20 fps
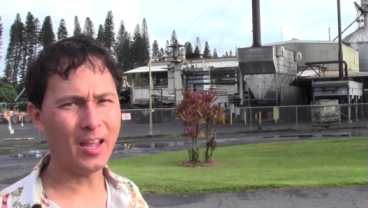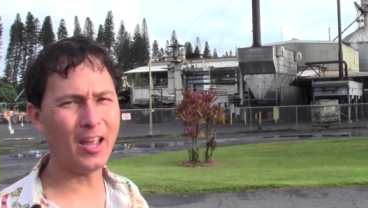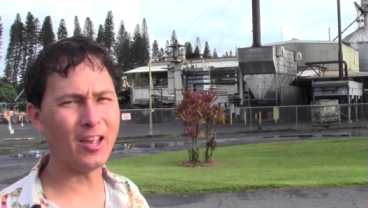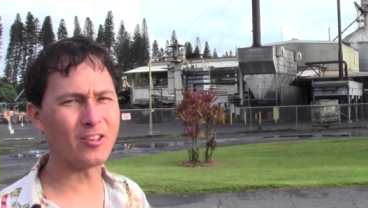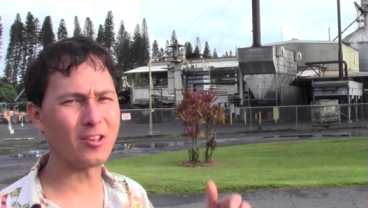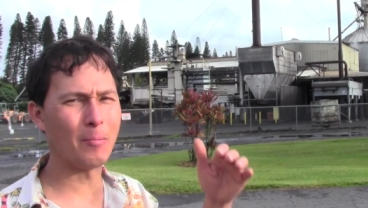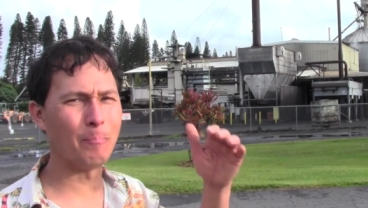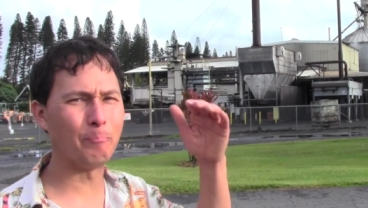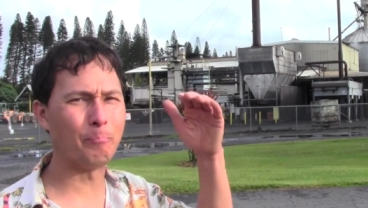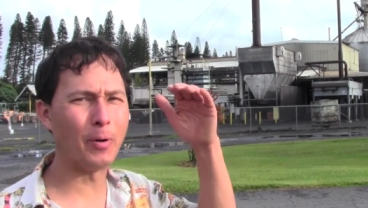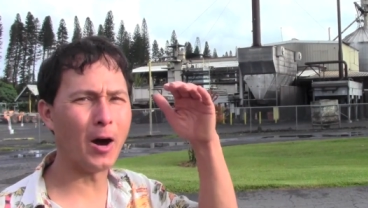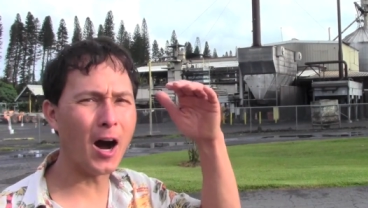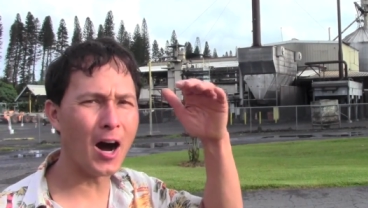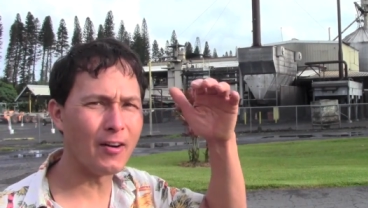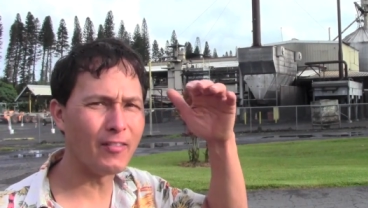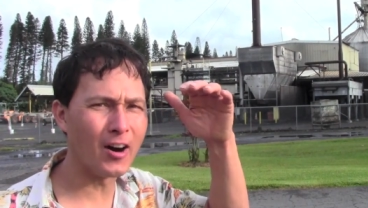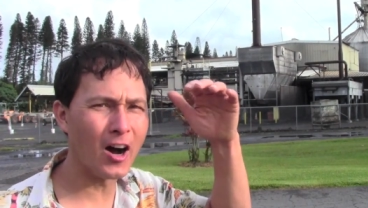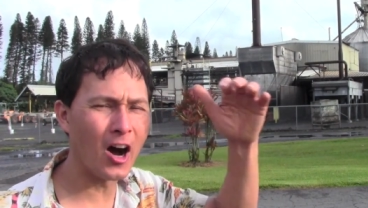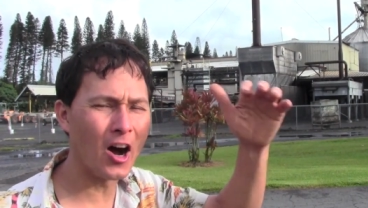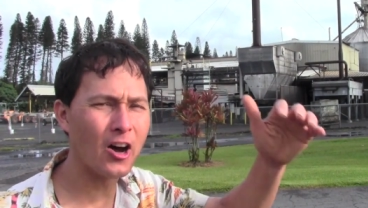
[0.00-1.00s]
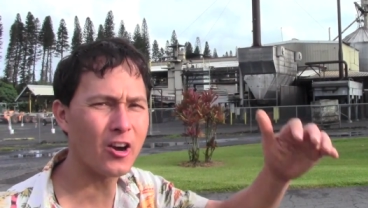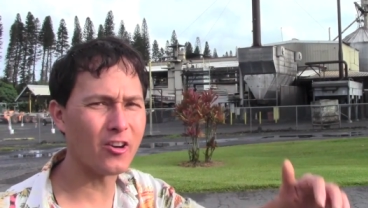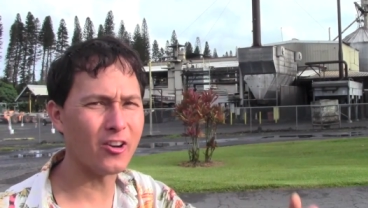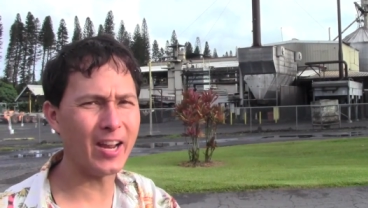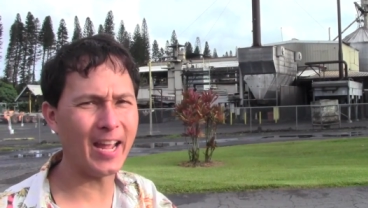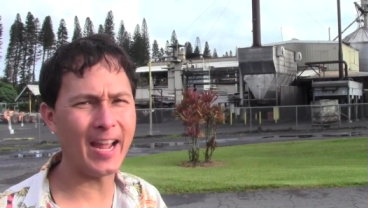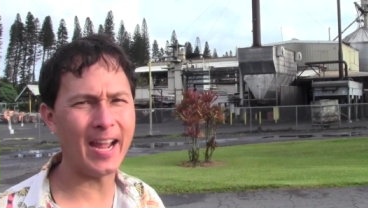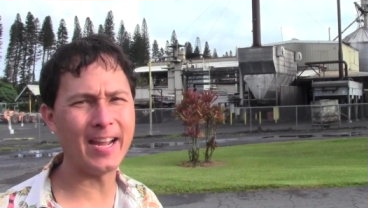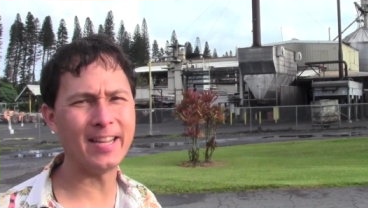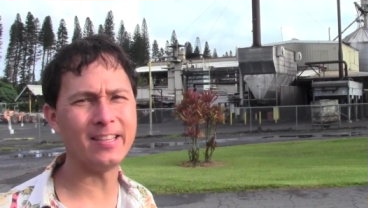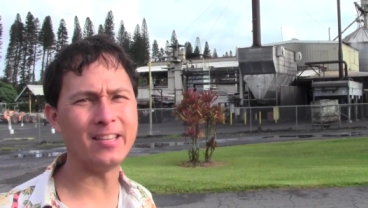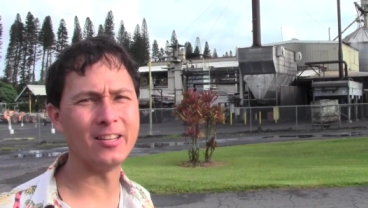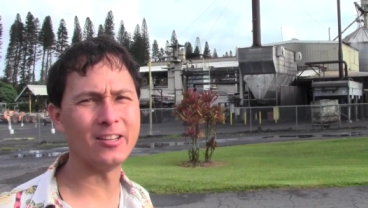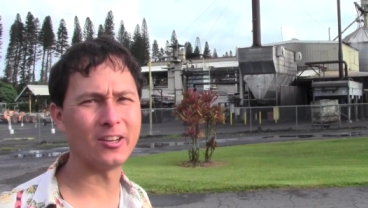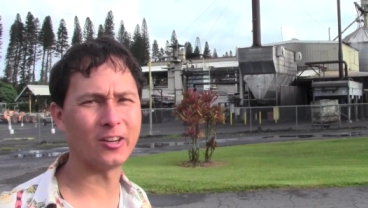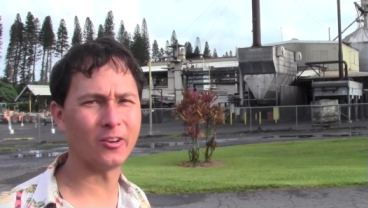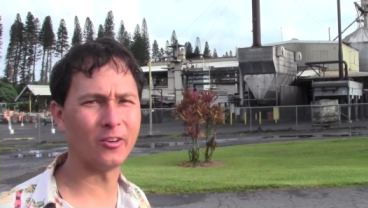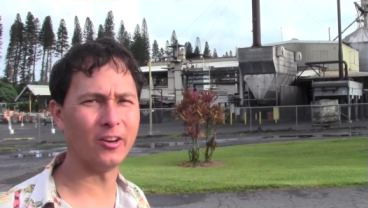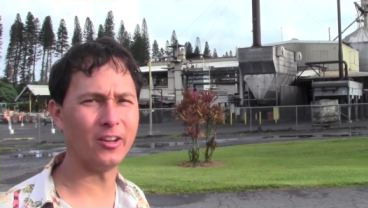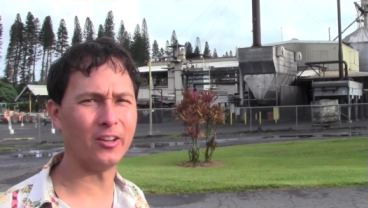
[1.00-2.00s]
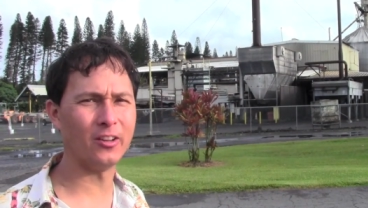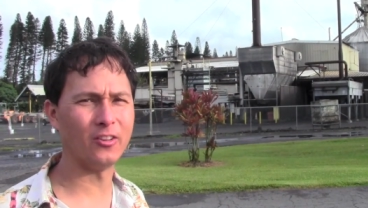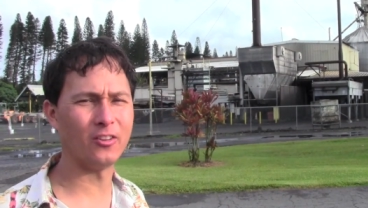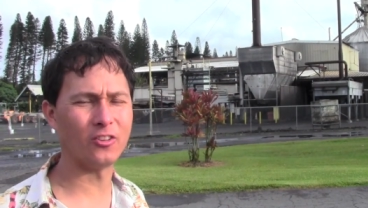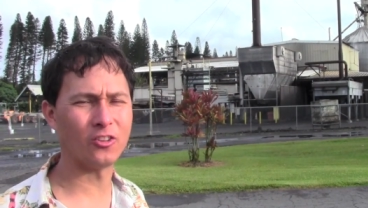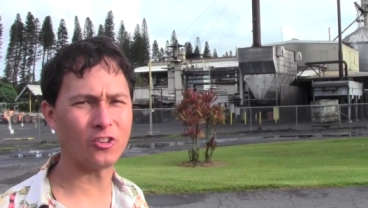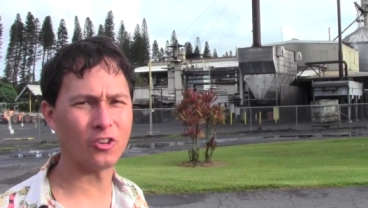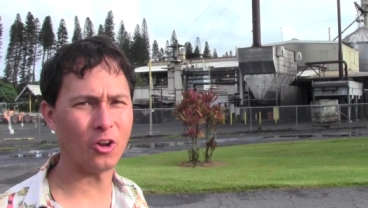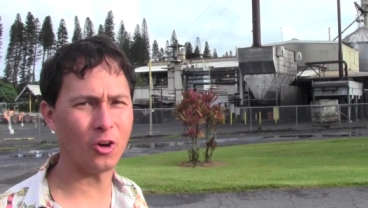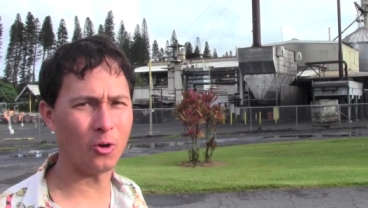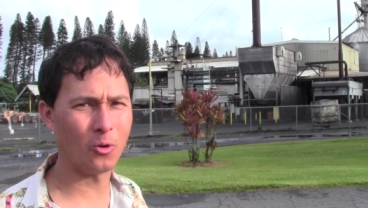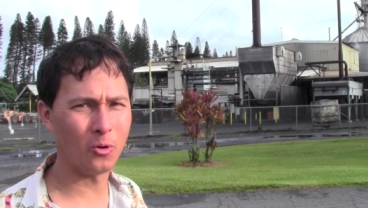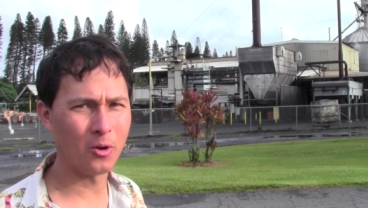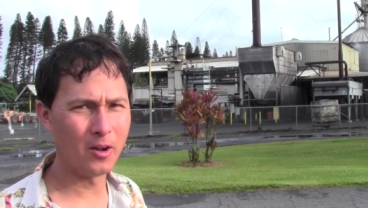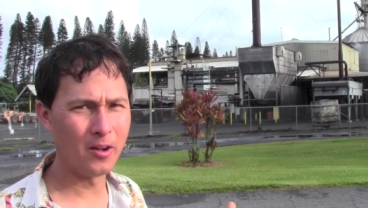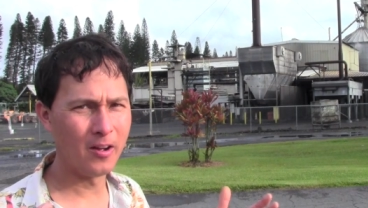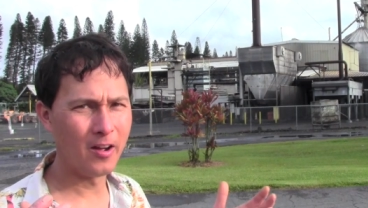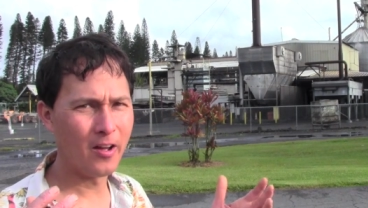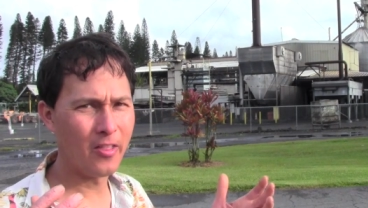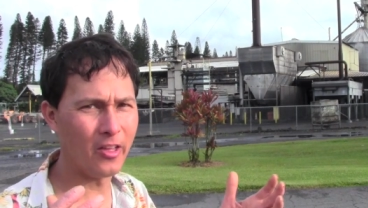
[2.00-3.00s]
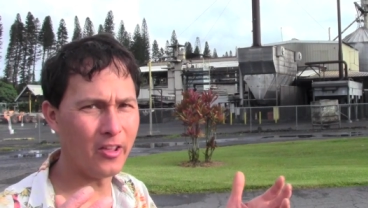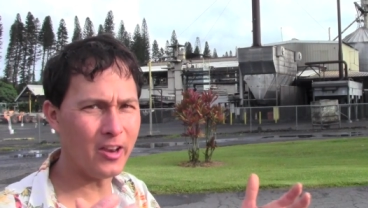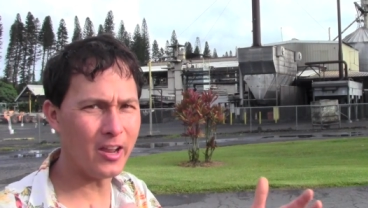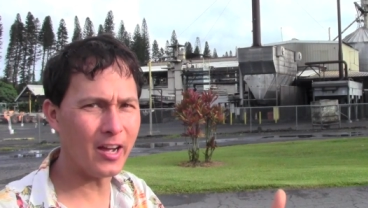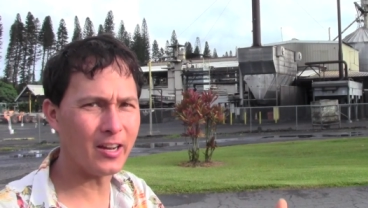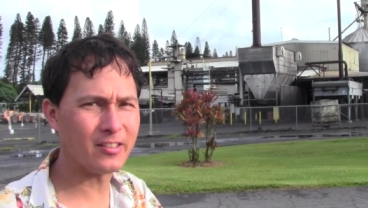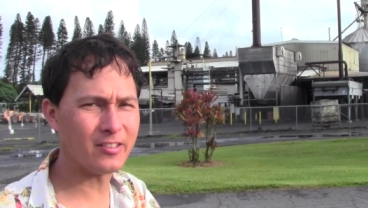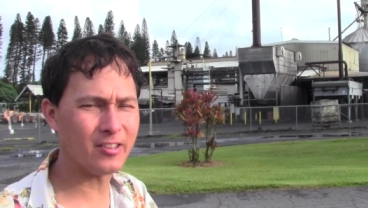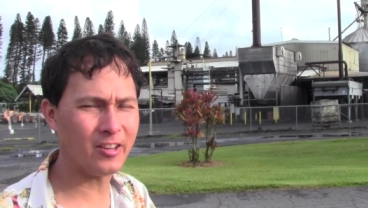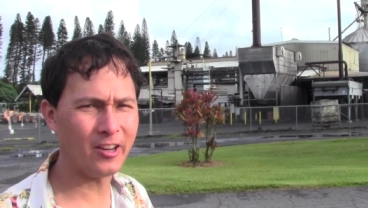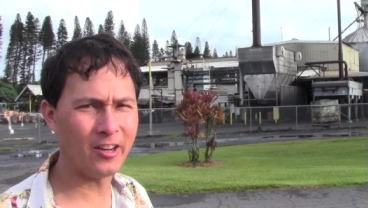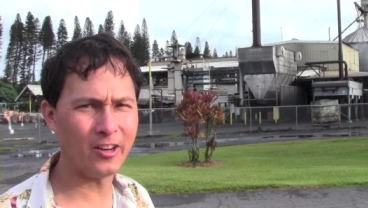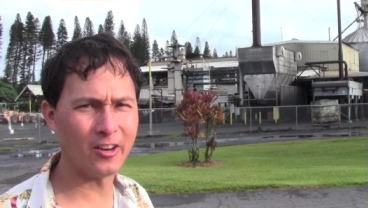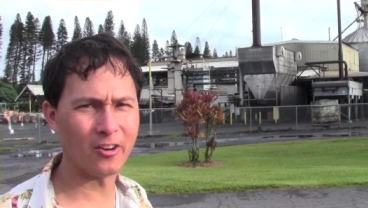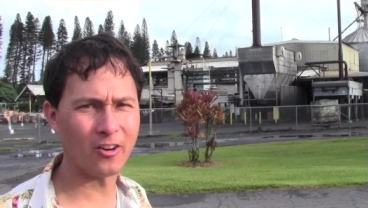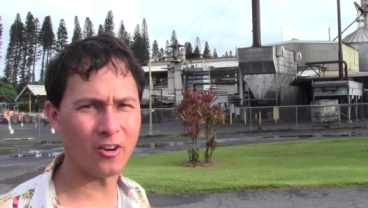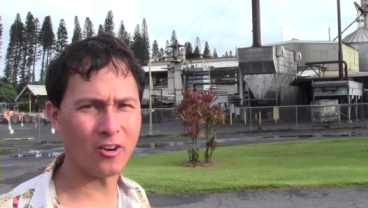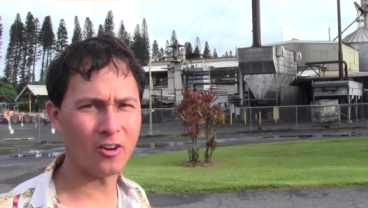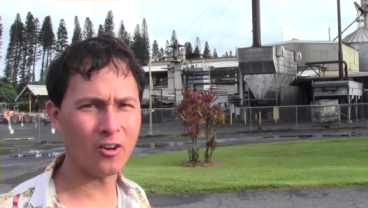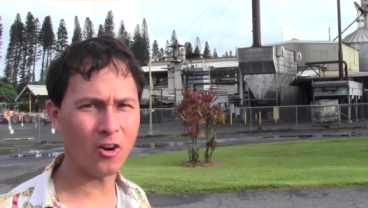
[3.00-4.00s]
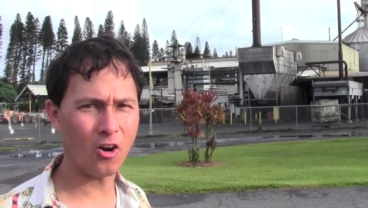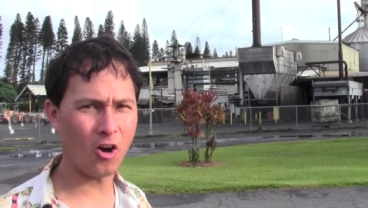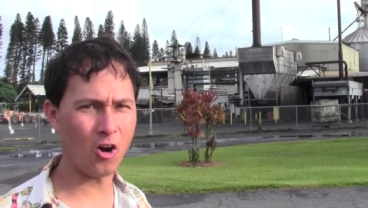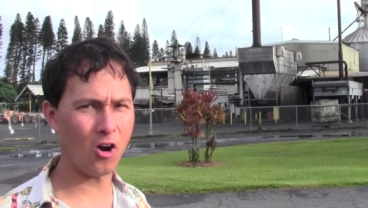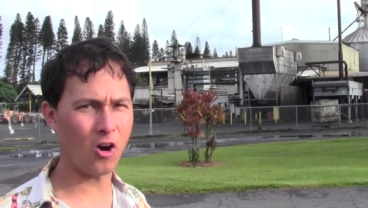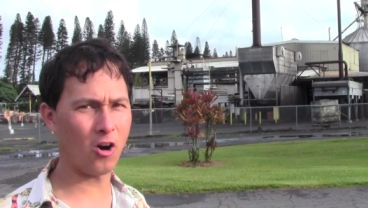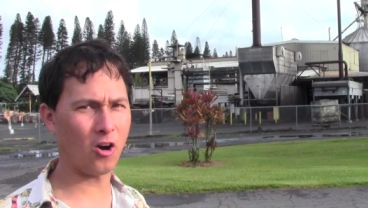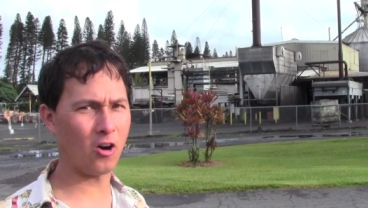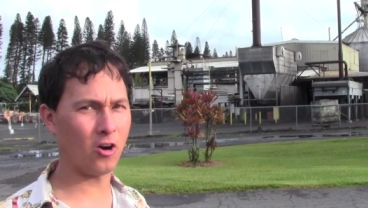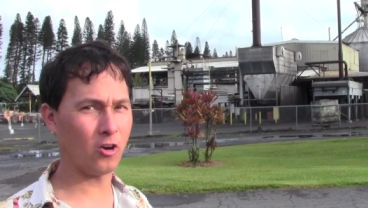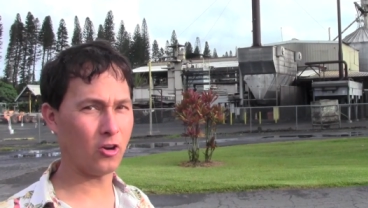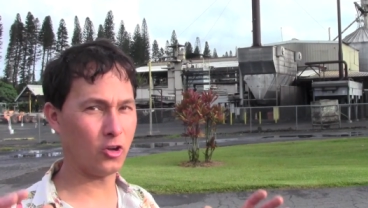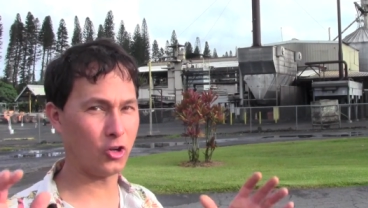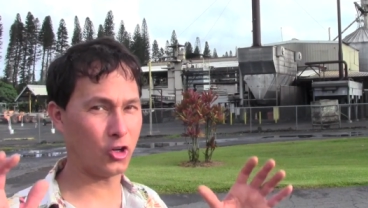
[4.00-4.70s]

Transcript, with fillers: is above 118 degrees, so the nuts here are